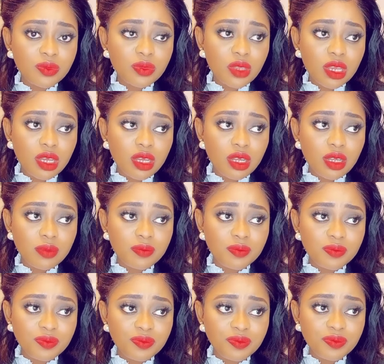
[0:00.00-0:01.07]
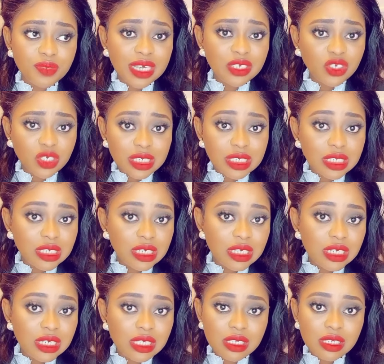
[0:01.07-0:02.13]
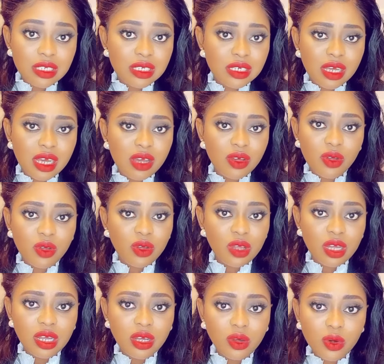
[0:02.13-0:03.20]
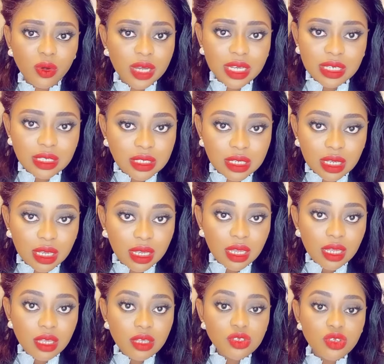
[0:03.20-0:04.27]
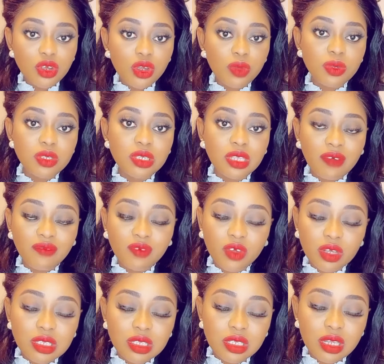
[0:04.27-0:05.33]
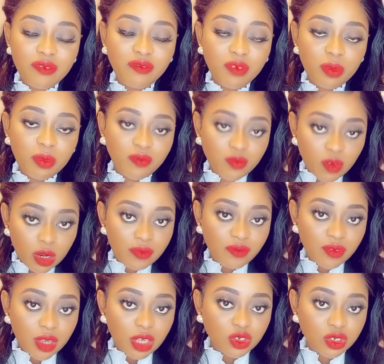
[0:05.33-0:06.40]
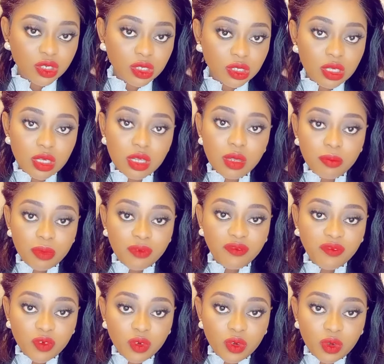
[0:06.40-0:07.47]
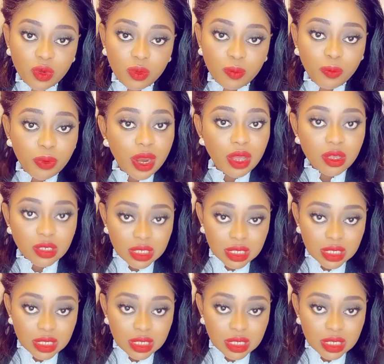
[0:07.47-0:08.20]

HND, OND. So you must have gotten a form of qualification prior to